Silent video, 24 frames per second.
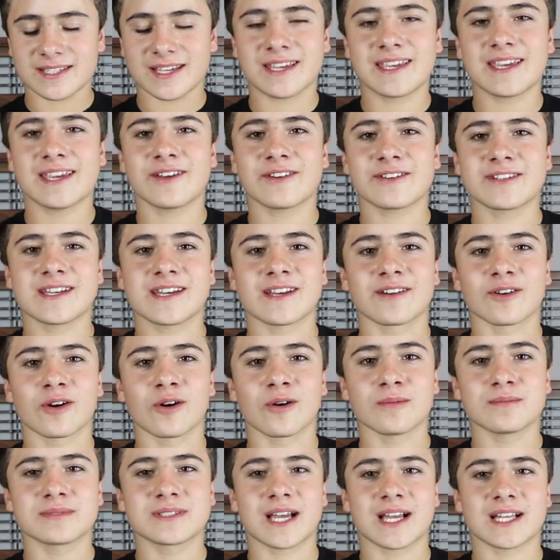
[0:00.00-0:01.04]
say get your Tanner
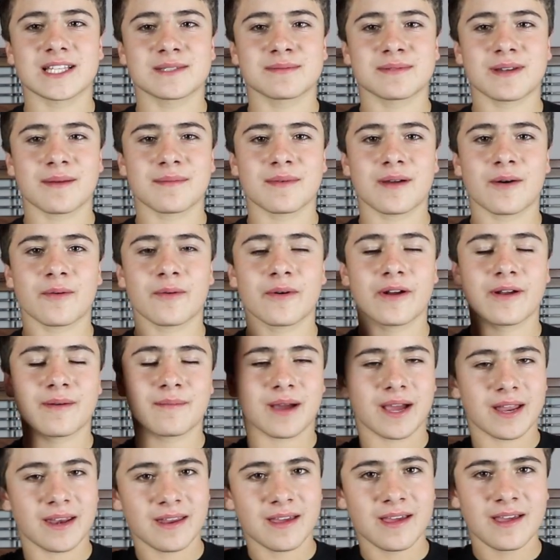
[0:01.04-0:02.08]
Holmes hats, but I'm not wearing
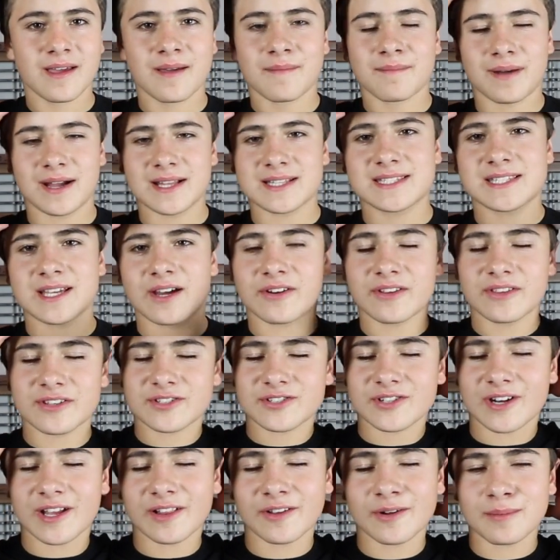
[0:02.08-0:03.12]
mine. Mine's down in the
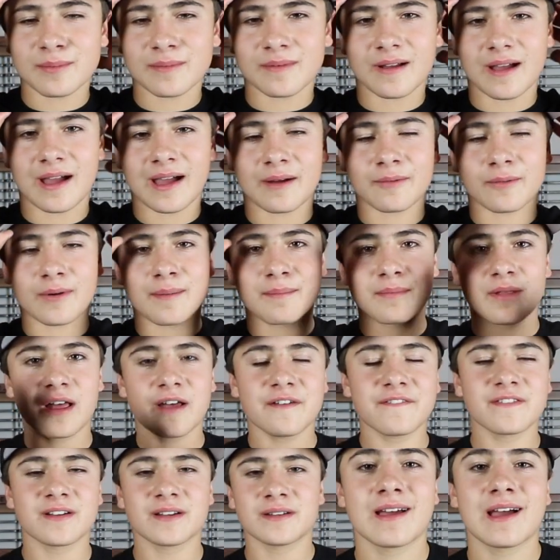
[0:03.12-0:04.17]
trailer at Red
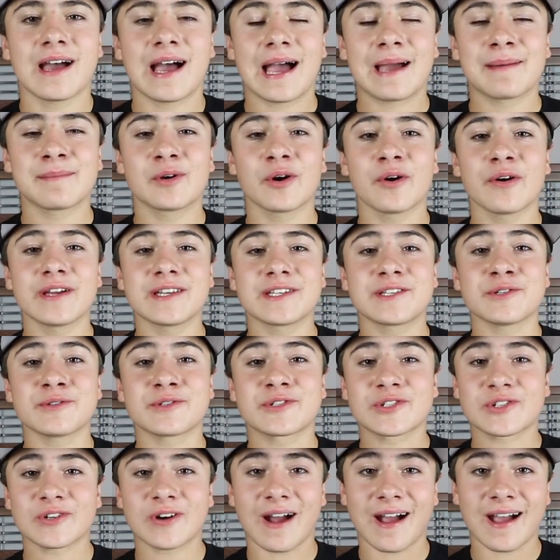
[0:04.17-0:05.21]
Bluff. I'm going to
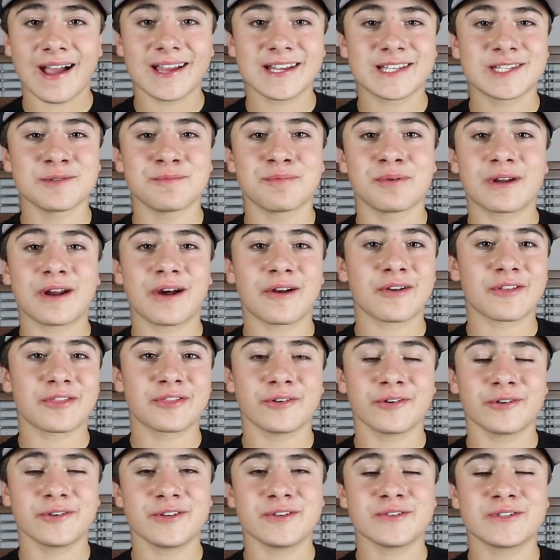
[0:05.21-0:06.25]
try to put out a
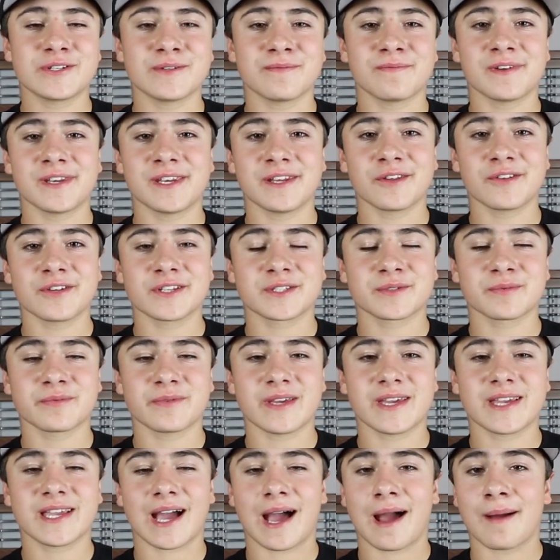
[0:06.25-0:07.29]
third YouTube video this
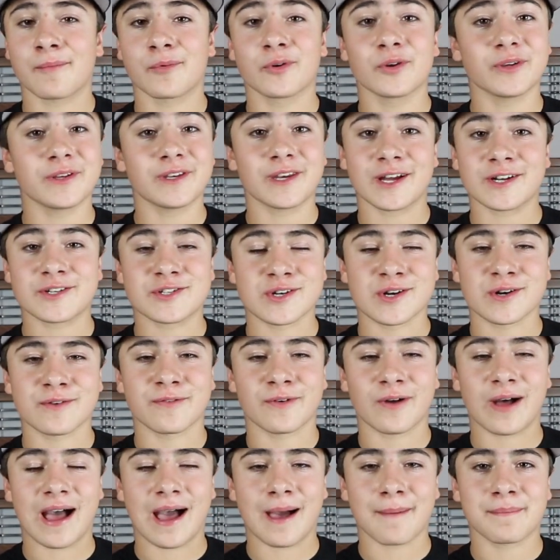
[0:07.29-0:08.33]
week. I'm really not sure if
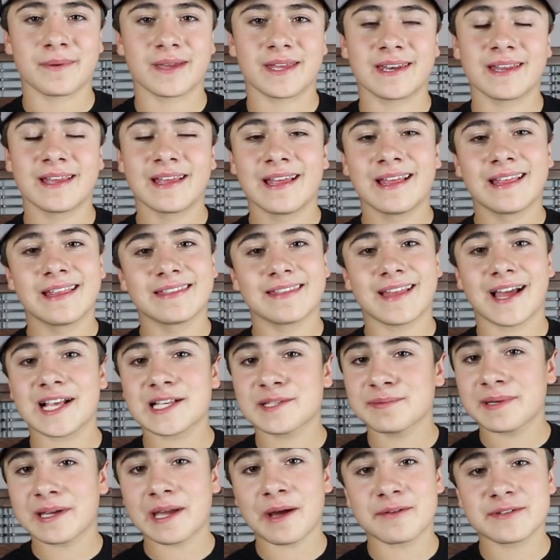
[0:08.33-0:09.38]
it'll happen.
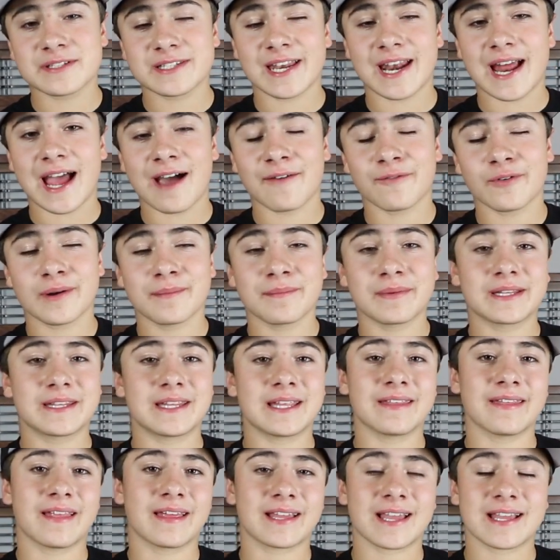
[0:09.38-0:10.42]
Last week I was gonna have one, but
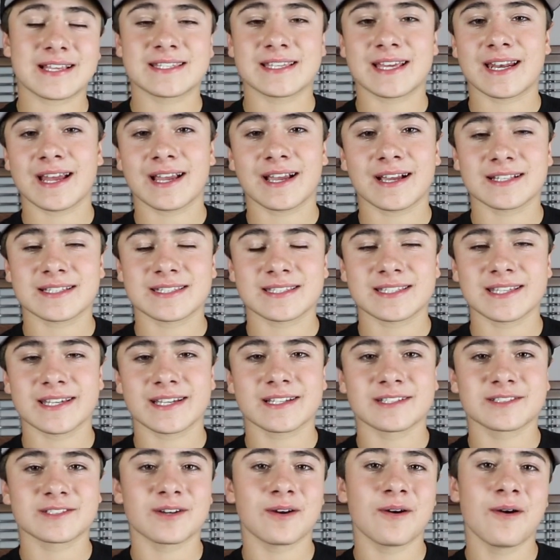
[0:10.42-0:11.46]
then like I said, I got
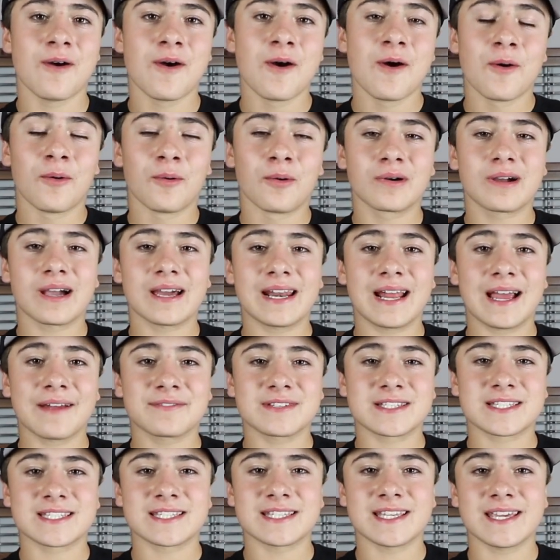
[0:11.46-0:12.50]
sick. So we'll kind of have
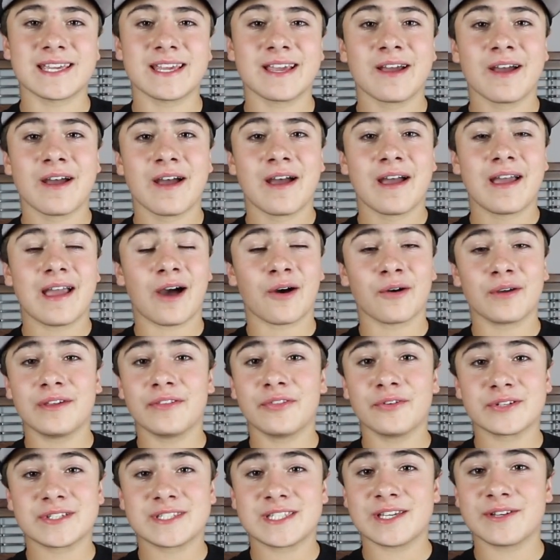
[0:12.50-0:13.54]
to see. I'll
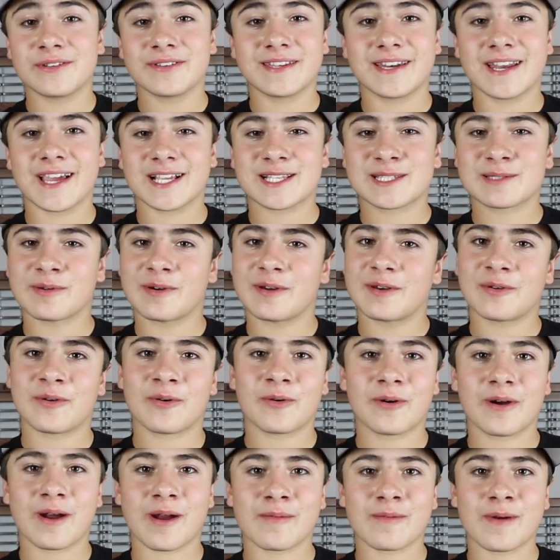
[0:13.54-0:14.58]
either see you in the next one
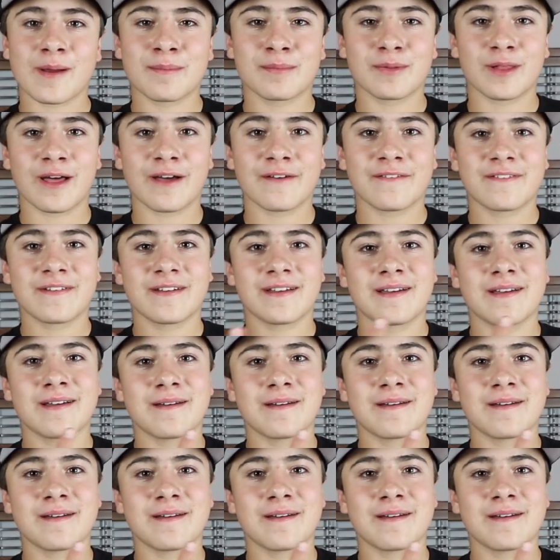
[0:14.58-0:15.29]
or at Red Bluff,